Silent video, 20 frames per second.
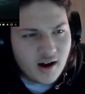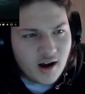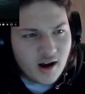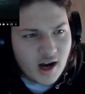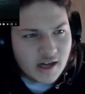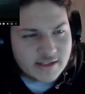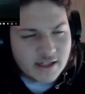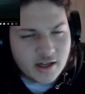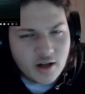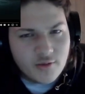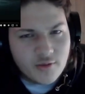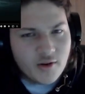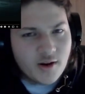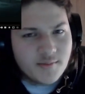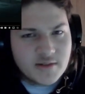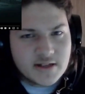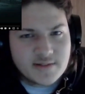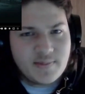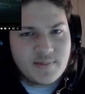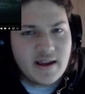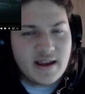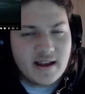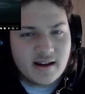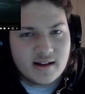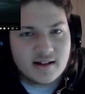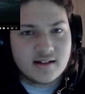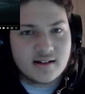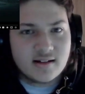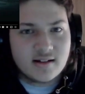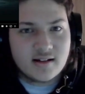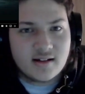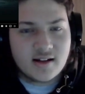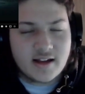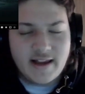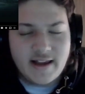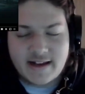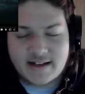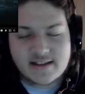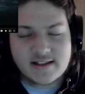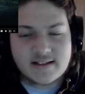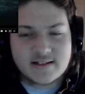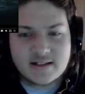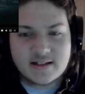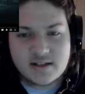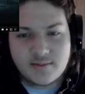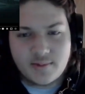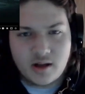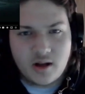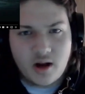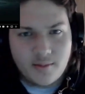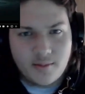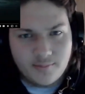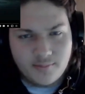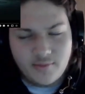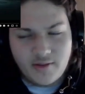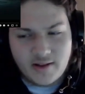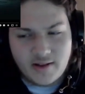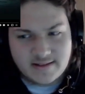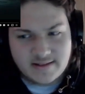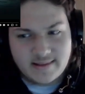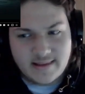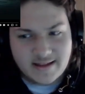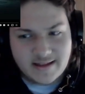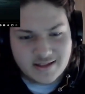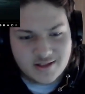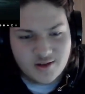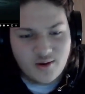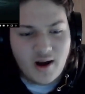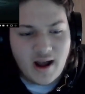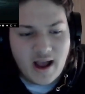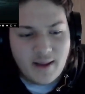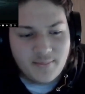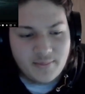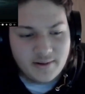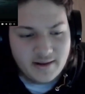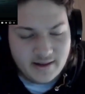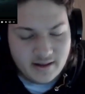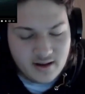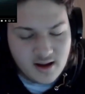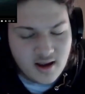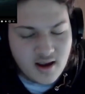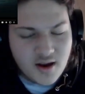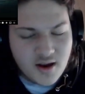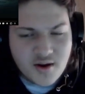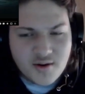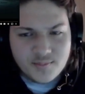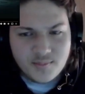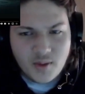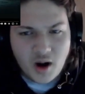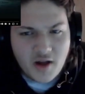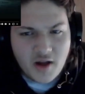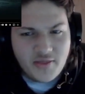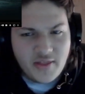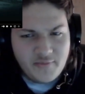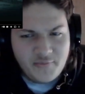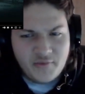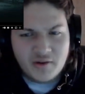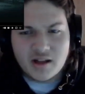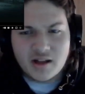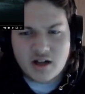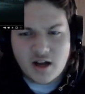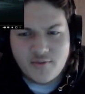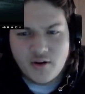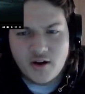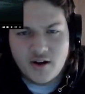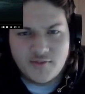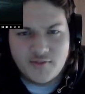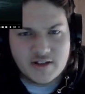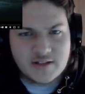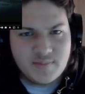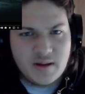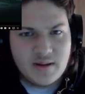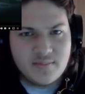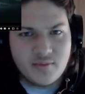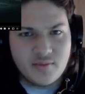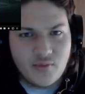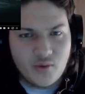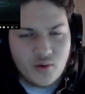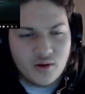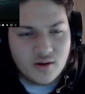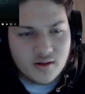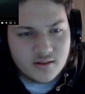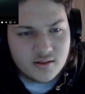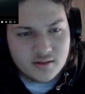I don't know if I'm just being connecting this to something that's not happening, but I feel like I've heard this beat before.